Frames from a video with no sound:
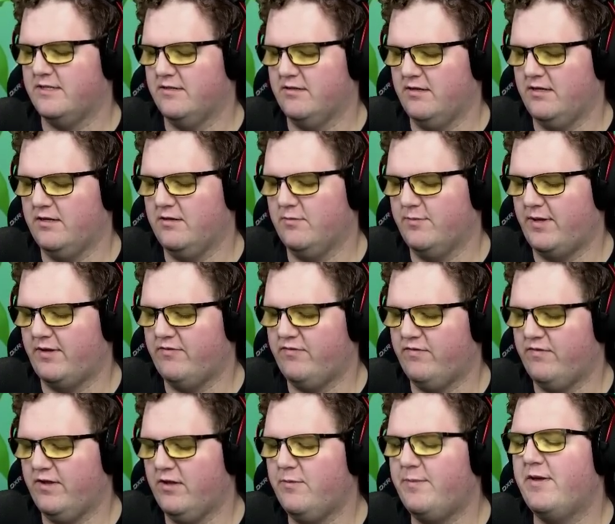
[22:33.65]

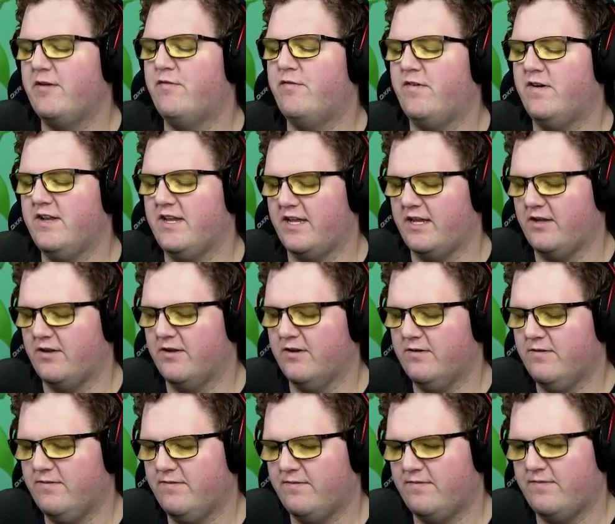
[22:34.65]
it'll be funny, you know.
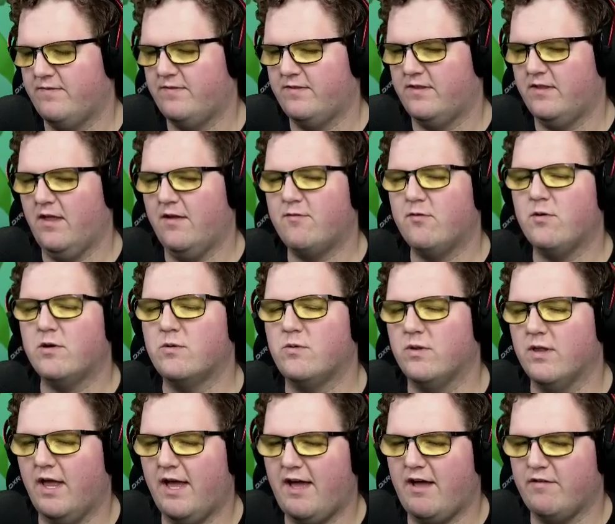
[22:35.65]
Everyone will
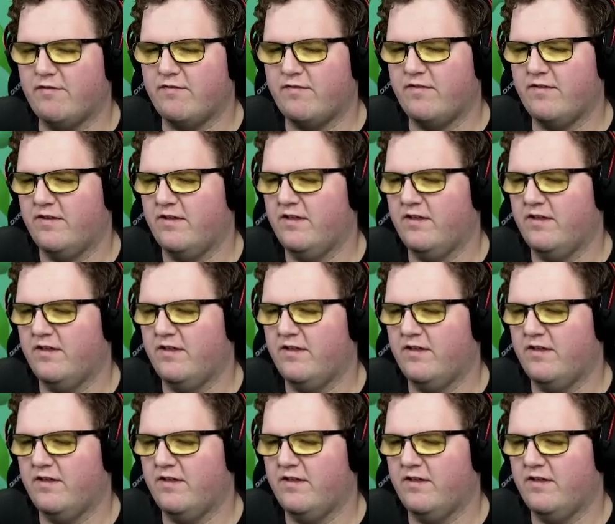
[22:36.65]
laugh.